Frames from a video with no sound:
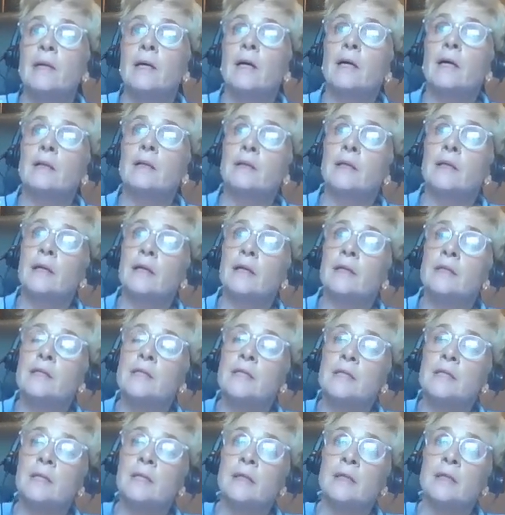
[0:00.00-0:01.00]

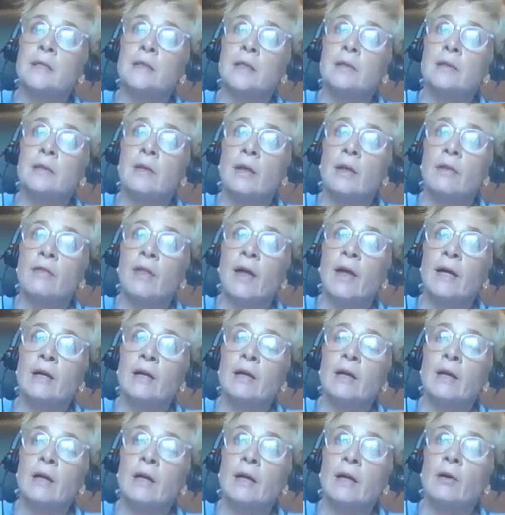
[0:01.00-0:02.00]
It's that
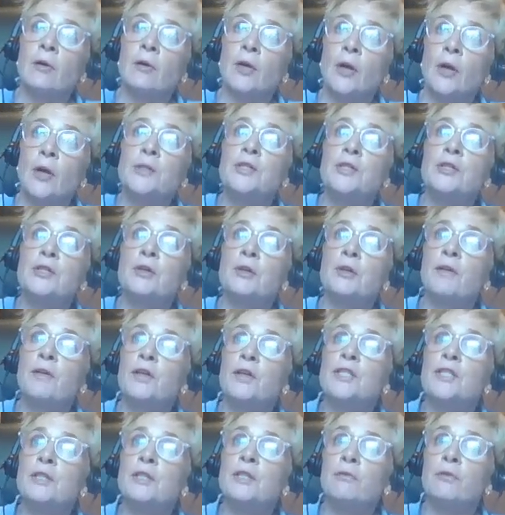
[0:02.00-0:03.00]
going to
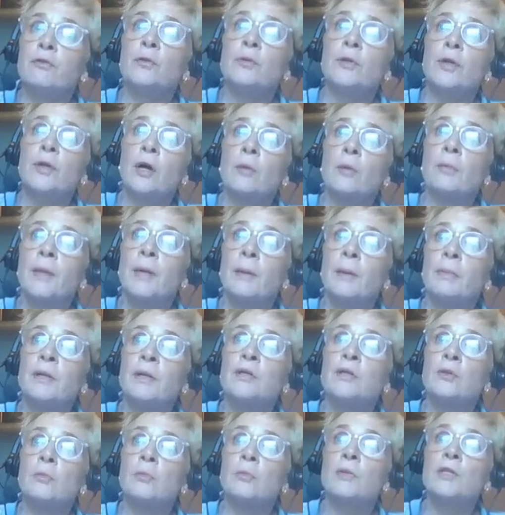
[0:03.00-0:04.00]
university for all young people
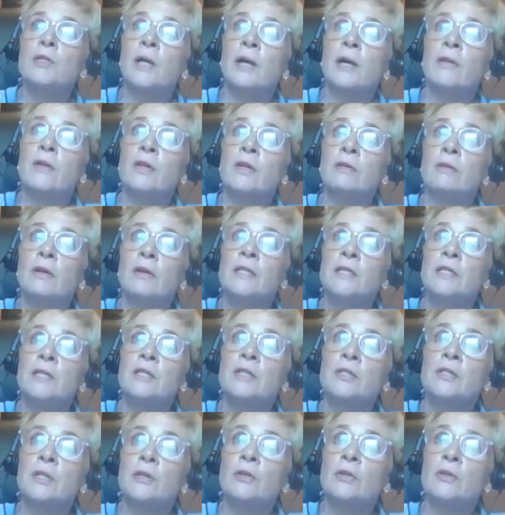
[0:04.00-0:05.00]
is almost like the
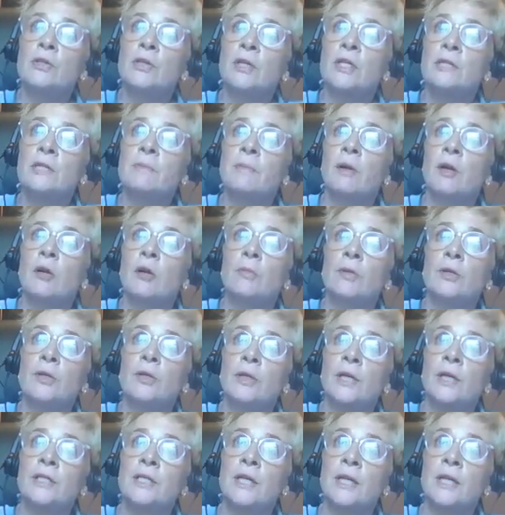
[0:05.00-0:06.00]
greatest social experiment.
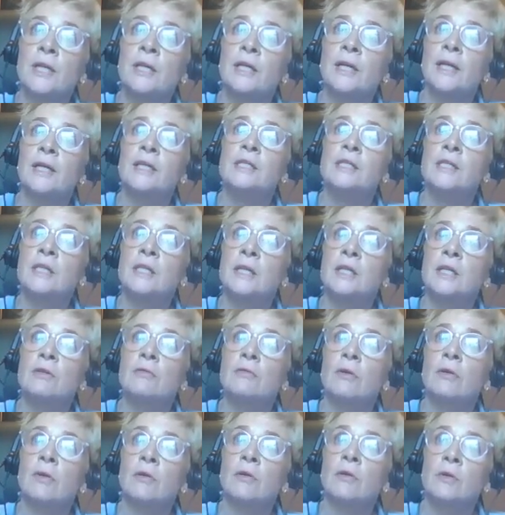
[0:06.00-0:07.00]
You could take an
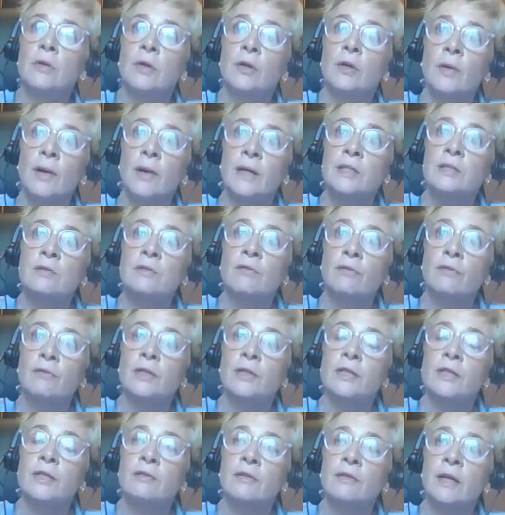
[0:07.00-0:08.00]
18-year-old who hasn't
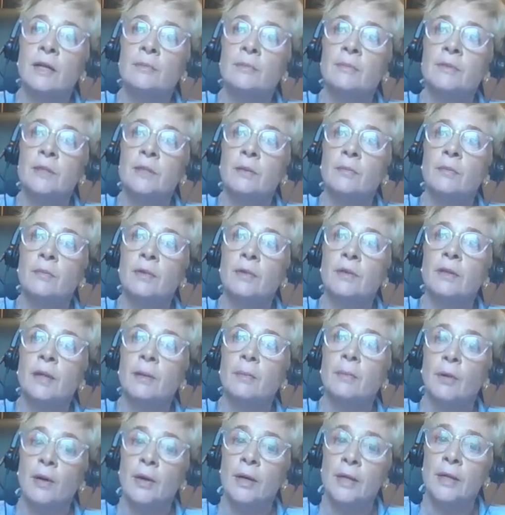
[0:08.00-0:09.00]
fully developed with
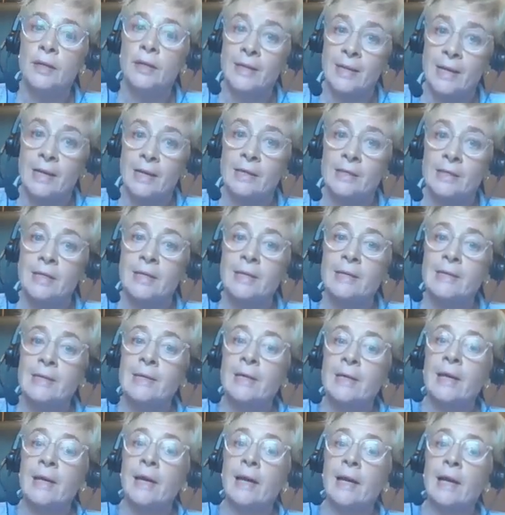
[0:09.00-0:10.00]
their brain yet,
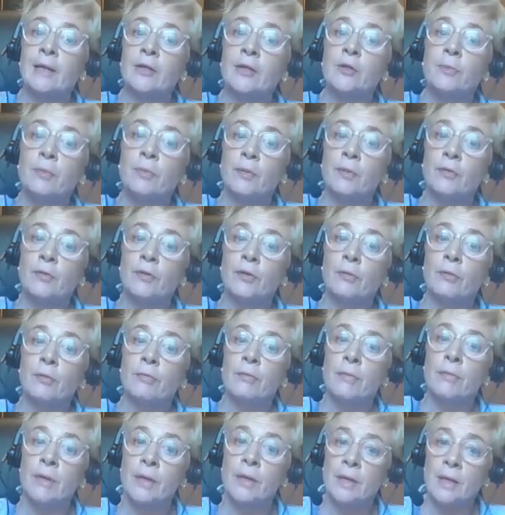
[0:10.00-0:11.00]
and you put
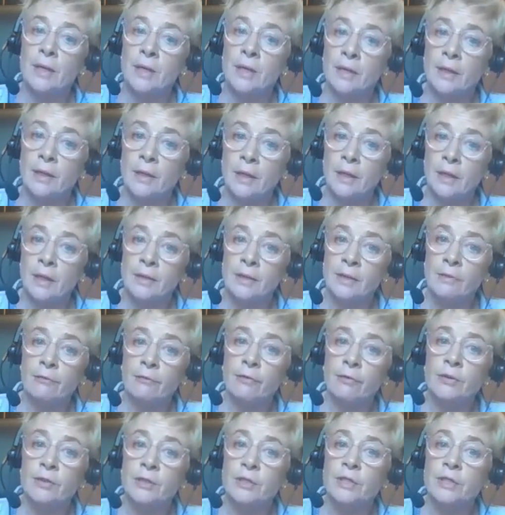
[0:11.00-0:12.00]
them in a
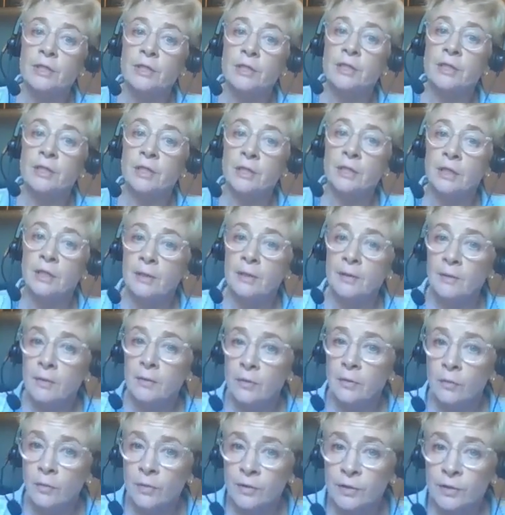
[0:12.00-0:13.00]
different city
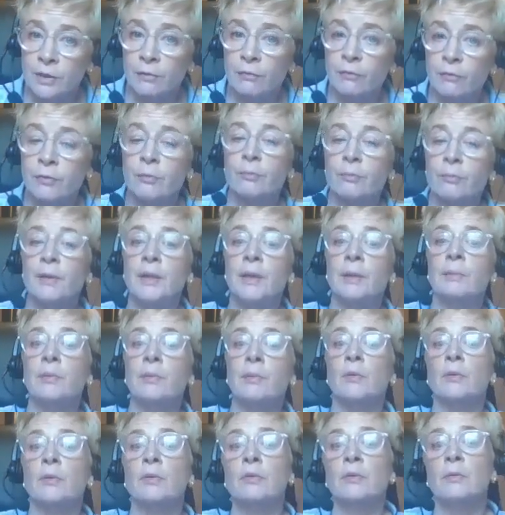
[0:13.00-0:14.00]
with different
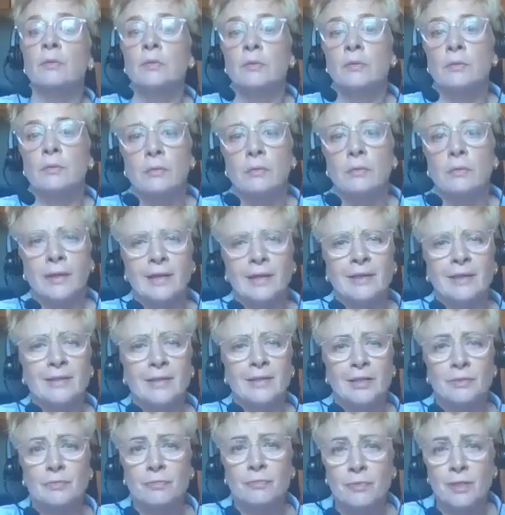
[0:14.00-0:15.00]
people at
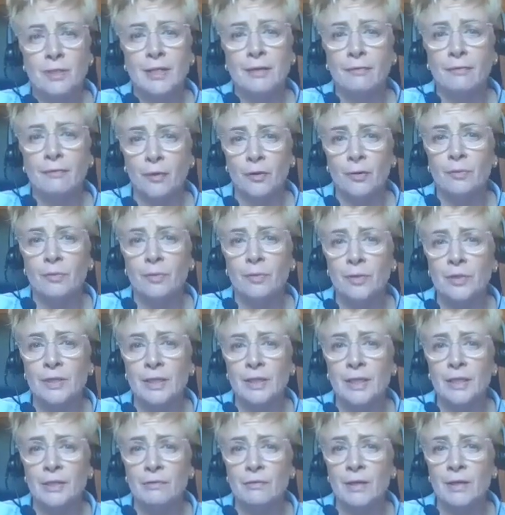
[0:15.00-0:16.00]
this really vulnerable
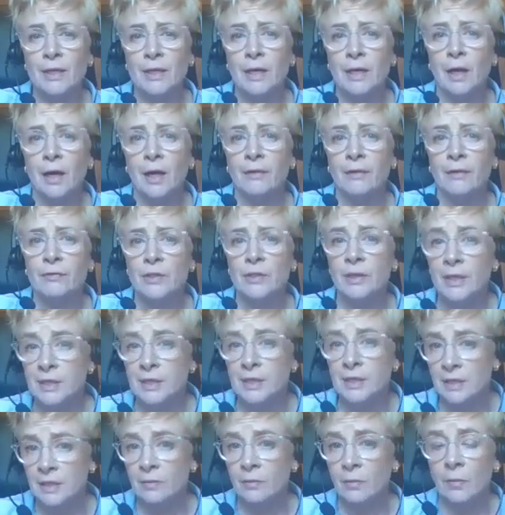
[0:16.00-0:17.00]
stage of their life. So
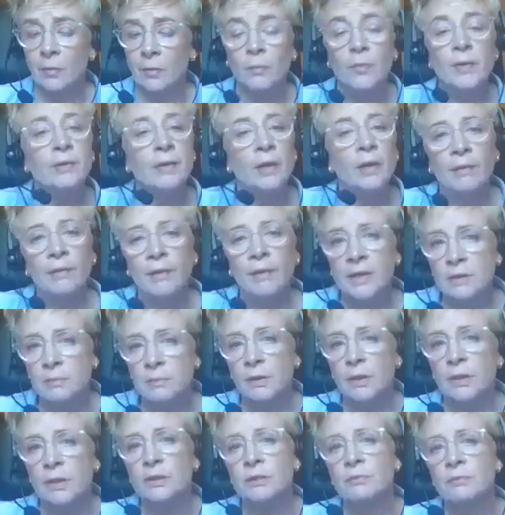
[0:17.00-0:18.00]
that's it. Well, that's
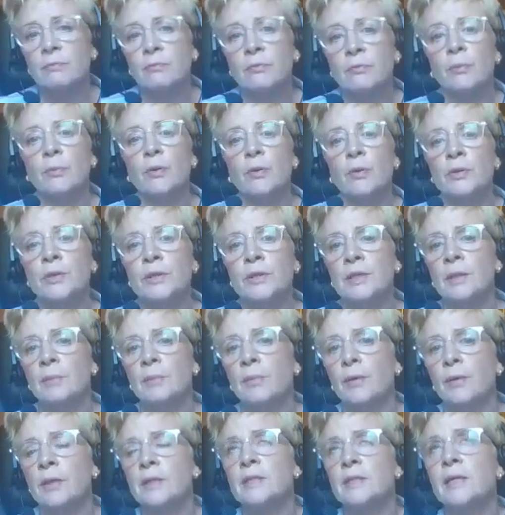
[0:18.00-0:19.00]
much reported in the
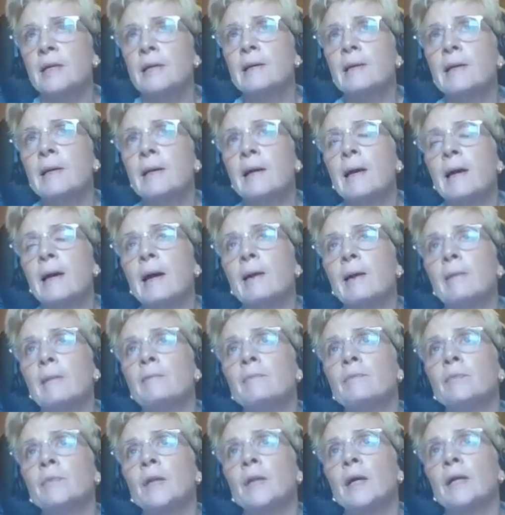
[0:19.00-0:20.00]
press
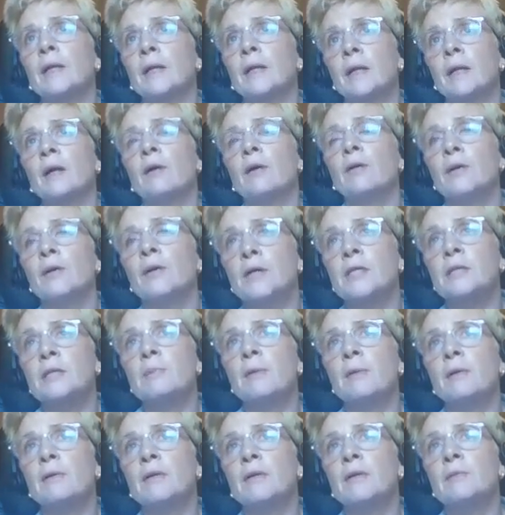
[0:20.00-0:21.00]
and in our own
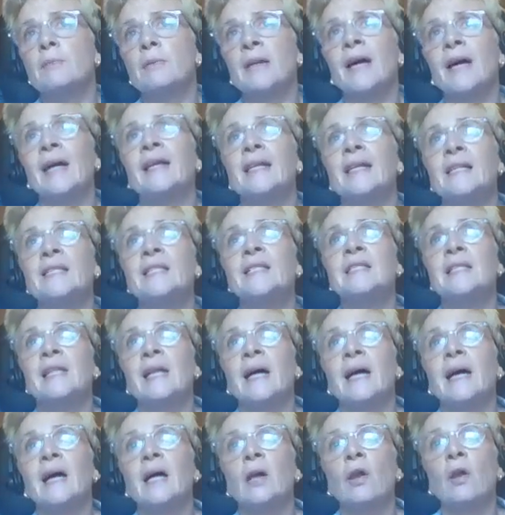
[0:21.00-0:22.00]
experience. But add into
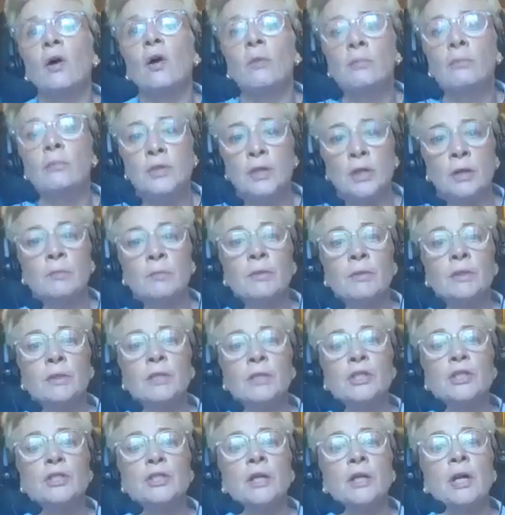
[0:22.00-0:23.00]
that a long-term
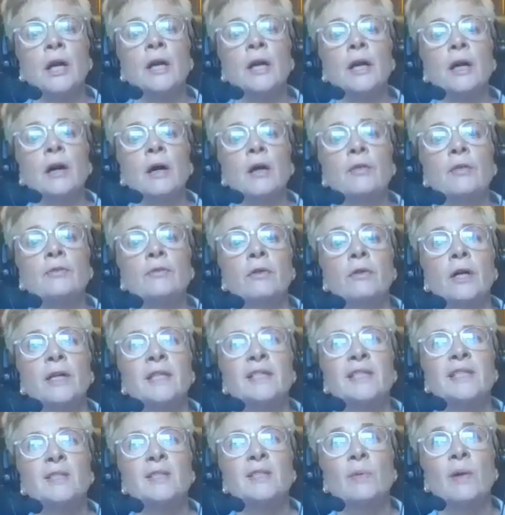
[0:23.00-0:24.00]
condition like
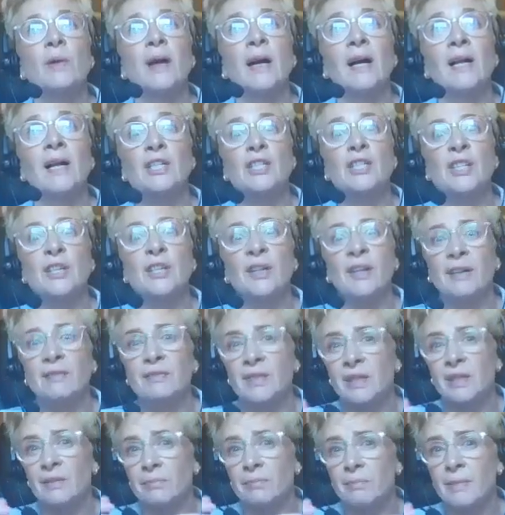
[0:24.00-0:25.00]
arthritis, where actually you have
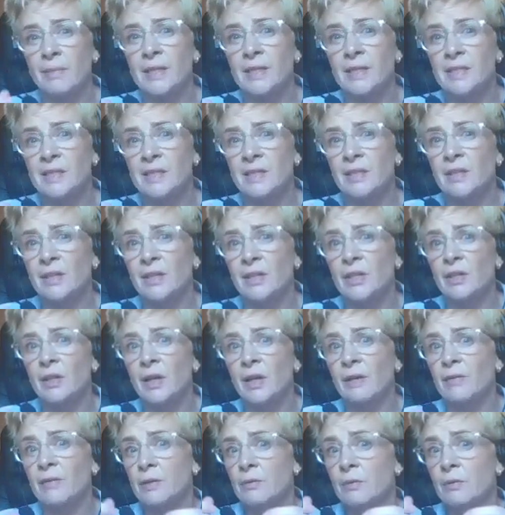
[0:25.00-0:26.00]
to have medicine that you
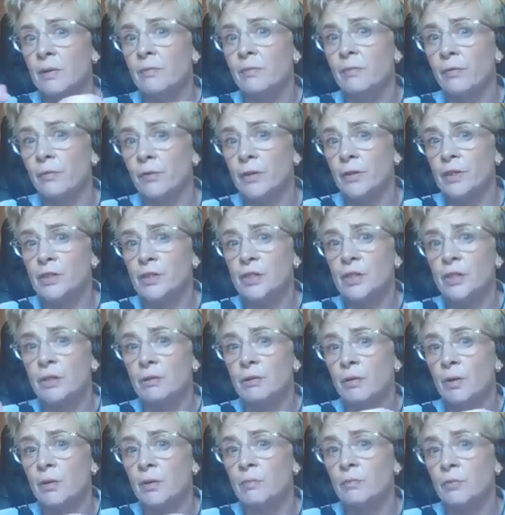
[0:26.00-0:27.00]
have in your own fridge, in
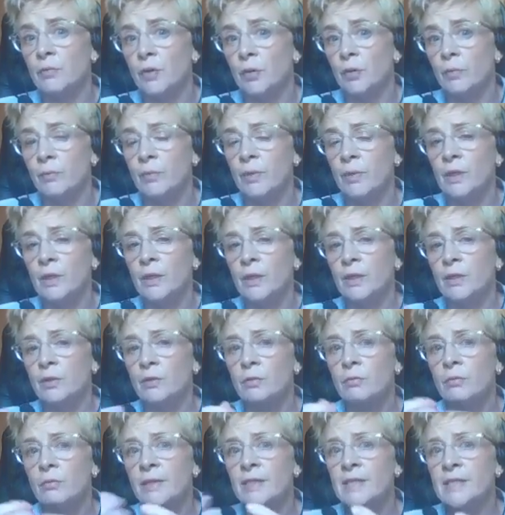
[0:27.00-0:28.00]
your own room.
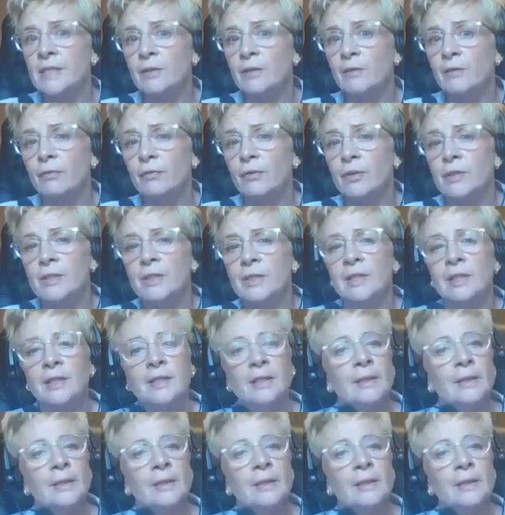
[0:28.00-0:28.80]
You're already different.